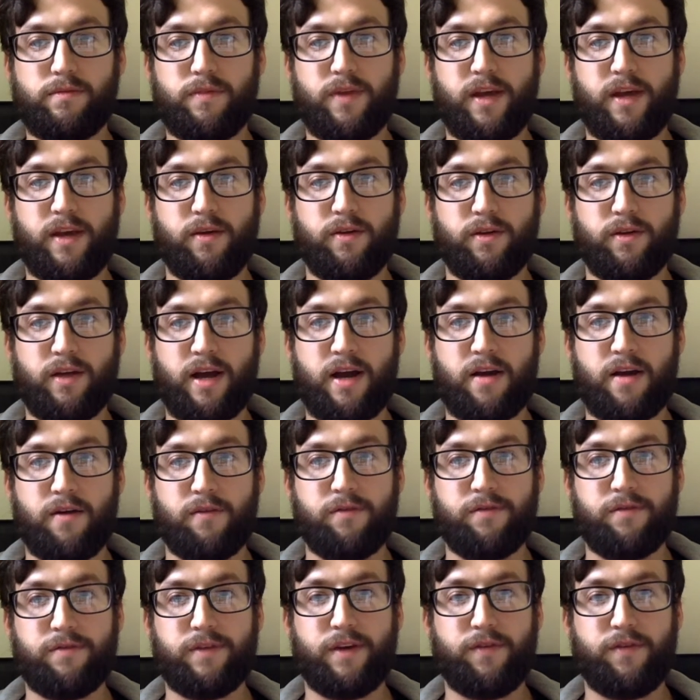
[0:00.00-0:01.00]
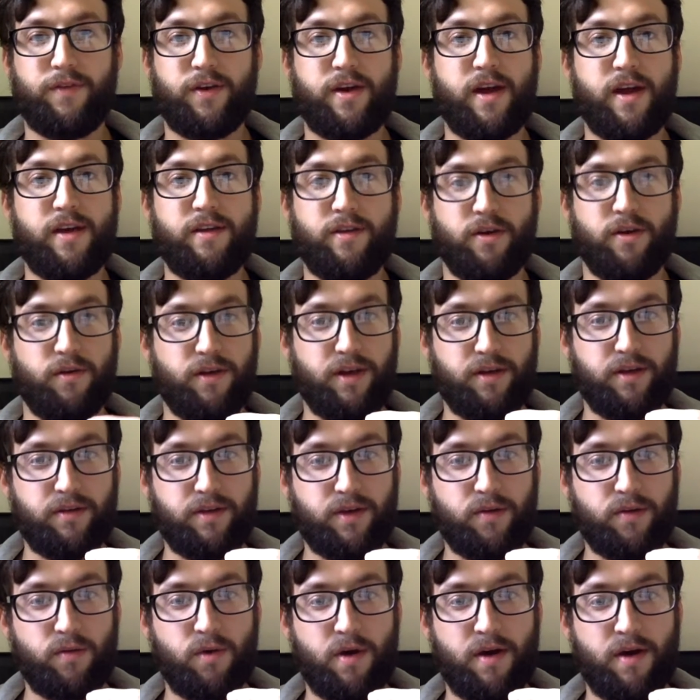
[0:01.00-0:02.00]
he'll have, if you can,
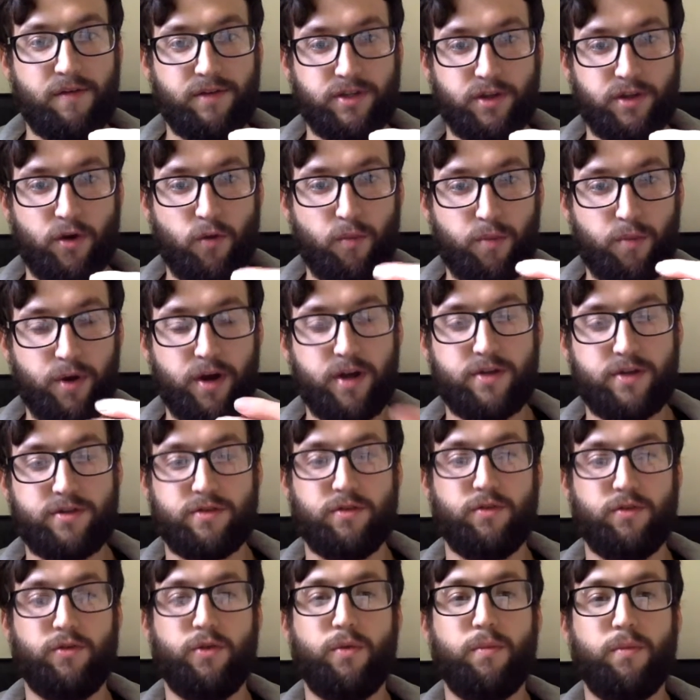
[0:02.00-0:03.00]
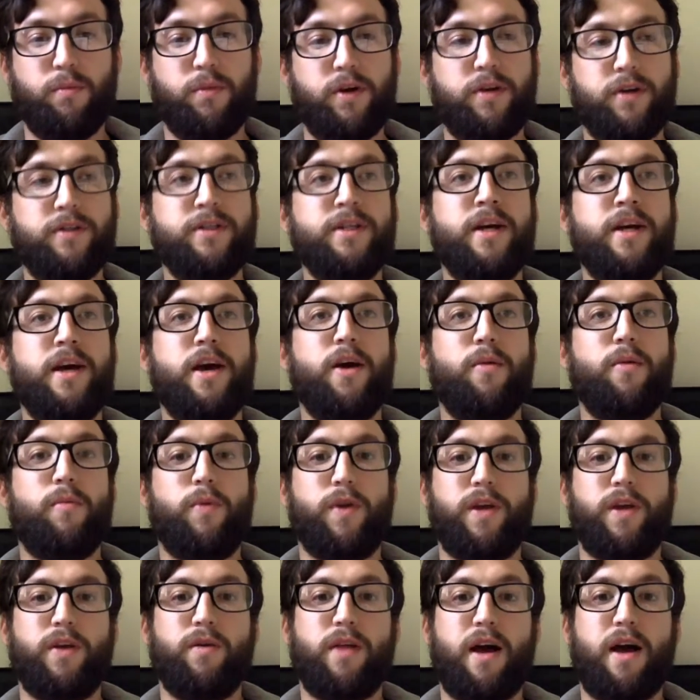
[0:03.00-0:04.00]
he won't have his own personal number, but
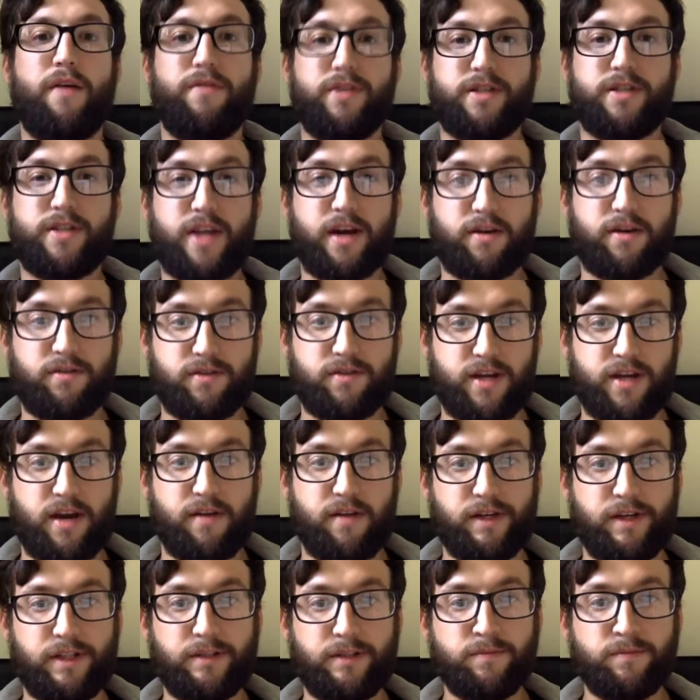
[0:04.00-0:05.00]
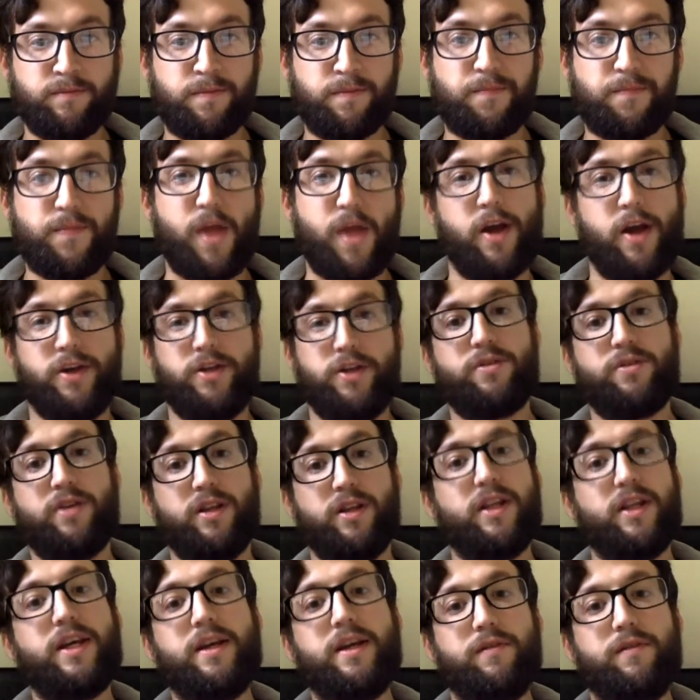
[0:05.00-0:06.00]
he'll have a secretary, and you can
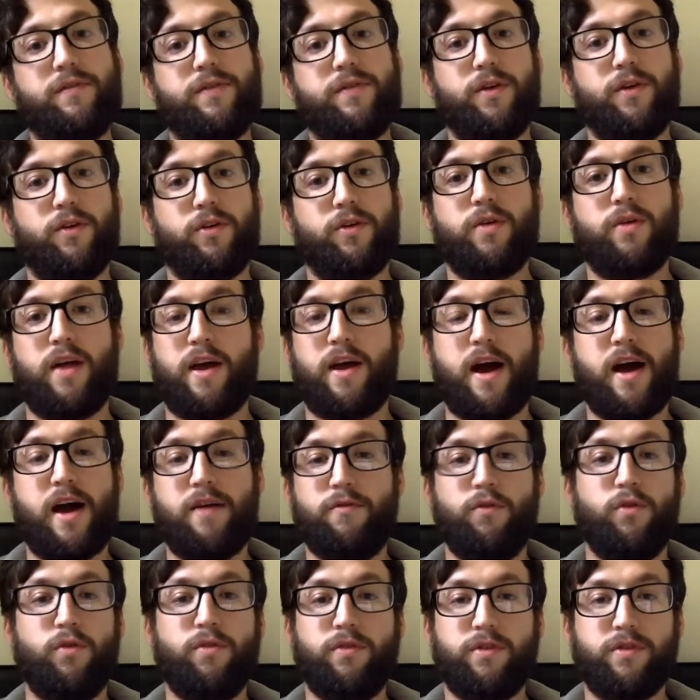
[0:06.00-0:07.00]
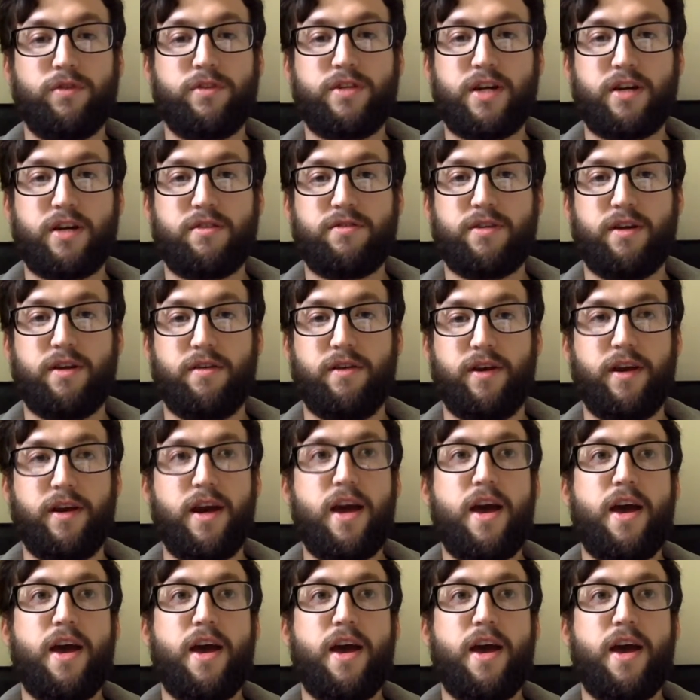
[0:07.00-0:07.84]
leave your. I rung the secretary